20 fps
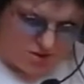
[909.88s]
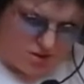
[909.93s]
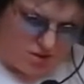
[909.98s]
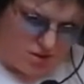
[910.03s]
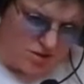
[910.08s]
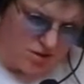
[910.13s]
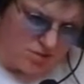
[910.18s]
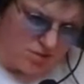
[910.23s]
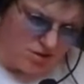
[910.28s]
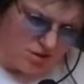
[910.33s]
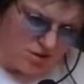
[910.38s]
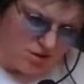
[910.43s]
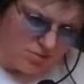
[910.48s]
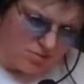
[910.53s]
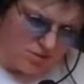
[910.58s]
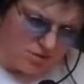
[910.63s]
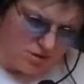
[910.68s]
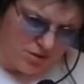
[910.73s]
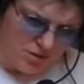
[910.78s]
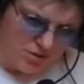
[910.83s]
Because that looks
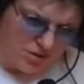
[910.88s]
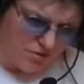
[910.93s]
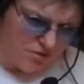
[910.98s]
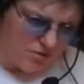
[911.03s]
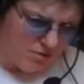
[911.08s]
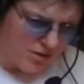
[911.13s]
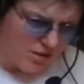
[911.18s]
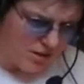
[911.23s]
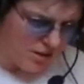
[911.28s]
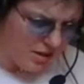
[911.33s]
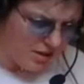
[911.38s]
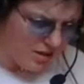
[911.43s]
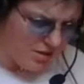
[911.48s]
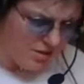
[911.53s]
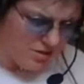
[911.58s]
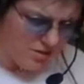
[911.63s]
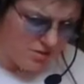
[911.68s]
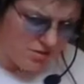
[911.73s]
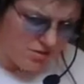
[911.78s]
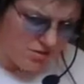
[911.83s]
like it's part of that
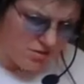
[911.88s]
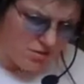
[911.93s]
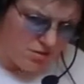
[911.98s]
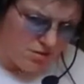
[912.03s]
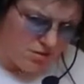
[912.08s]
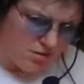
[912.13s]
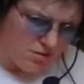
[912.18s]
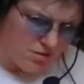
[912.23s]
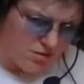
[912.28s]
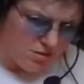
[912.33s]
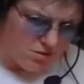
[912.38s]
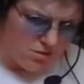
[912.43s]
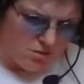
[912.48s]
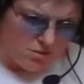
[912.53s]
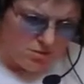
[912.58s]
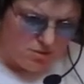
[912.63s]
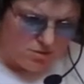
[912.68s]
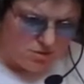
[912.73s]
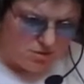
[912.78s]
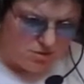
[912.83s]
thingy.
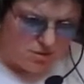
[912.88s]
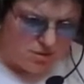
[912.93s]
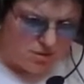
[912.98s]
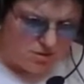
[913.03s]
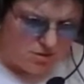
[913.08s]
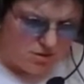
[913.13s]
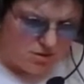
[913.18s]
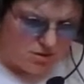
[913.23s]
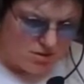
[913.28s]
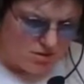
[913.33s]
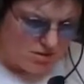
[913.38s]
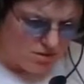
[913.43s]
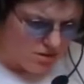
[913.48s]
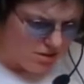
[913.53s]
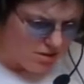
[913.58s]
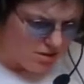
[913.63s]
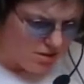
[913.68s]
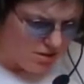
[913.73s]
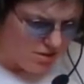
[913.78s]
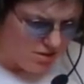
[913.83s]
12, 13.
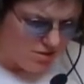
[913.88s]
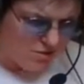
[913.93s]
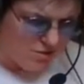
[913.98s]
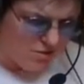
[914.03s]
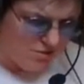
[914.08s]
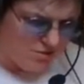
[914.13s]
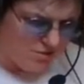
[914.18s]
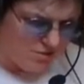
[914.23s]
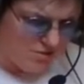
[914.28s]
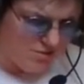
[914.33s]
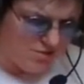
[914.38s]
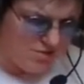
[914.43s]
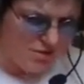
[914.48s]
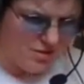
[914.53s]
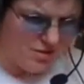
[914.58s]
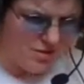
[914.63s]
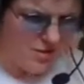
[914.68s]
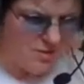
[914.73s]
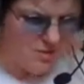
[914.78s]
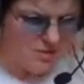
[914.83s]
Oh, so
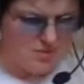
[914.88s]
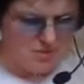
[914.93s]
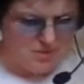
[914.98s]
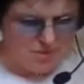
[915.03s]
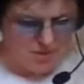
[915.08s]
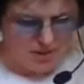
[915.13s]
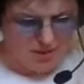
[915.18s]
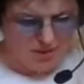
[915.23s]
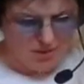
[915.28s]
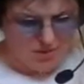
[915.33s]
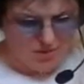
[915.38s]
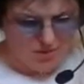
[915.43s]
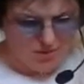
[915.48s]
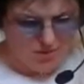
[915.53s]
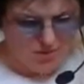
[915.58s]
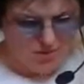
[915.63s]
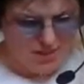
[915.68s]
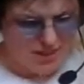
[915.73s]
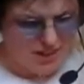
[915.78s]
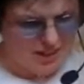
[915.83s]
that must be like
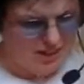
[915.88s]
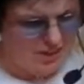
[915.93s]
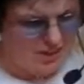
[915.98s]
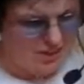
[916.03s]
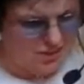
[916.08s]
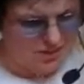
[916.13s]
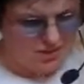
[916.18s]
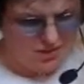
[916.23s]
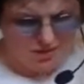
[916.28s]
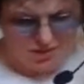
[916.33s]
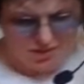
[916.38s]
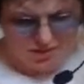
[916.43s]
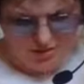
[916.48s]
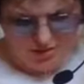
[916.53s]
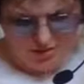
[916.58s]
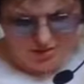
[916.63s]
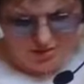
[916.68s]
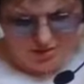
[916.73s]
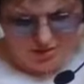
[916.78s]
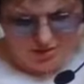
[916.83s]
one whole
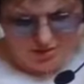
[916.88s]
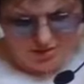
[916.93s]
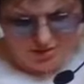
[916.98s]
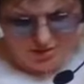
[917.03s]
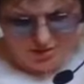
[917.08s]
section.